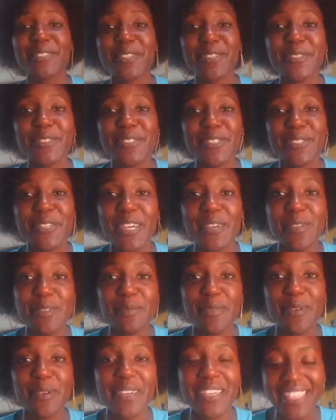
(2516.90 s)
a coon too at
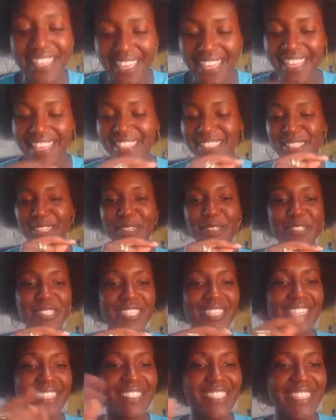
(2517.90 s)
one point. So
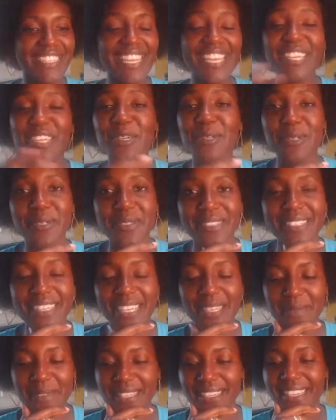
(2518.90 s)
she said that coon
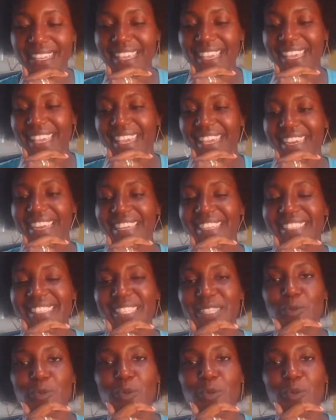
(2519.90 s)
statement. And I said,